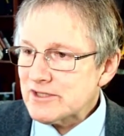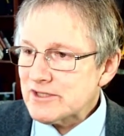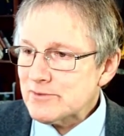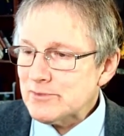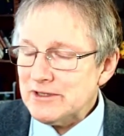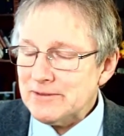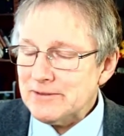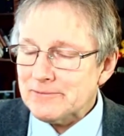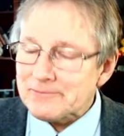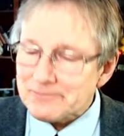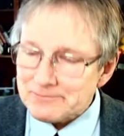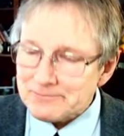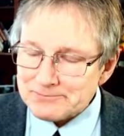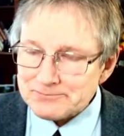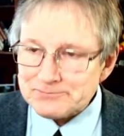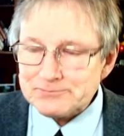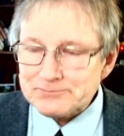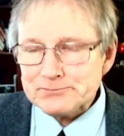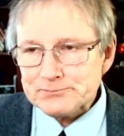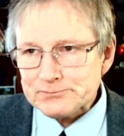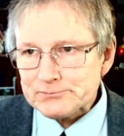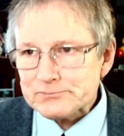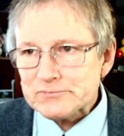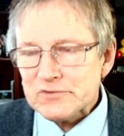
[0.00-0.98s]
But
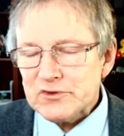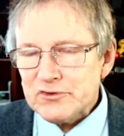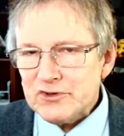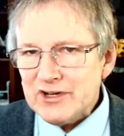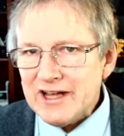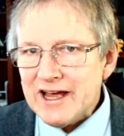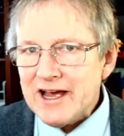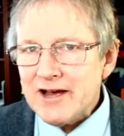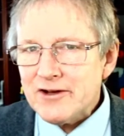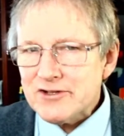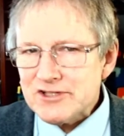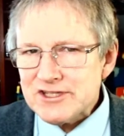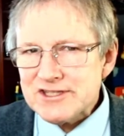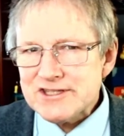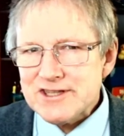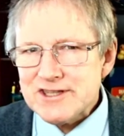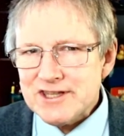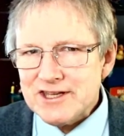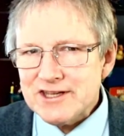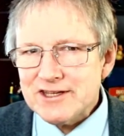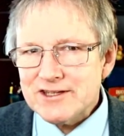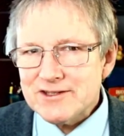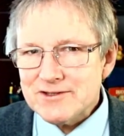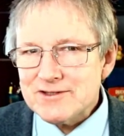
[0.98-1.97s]
for now, just
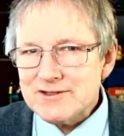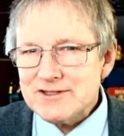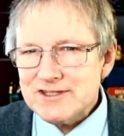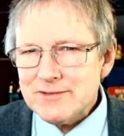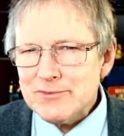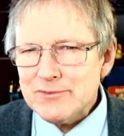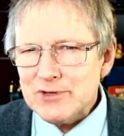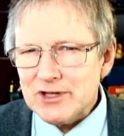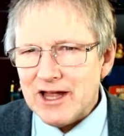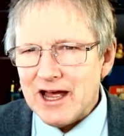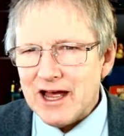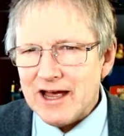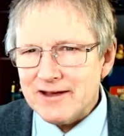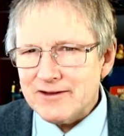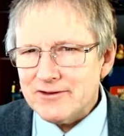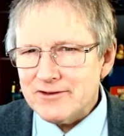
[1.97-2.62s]
think stimuli.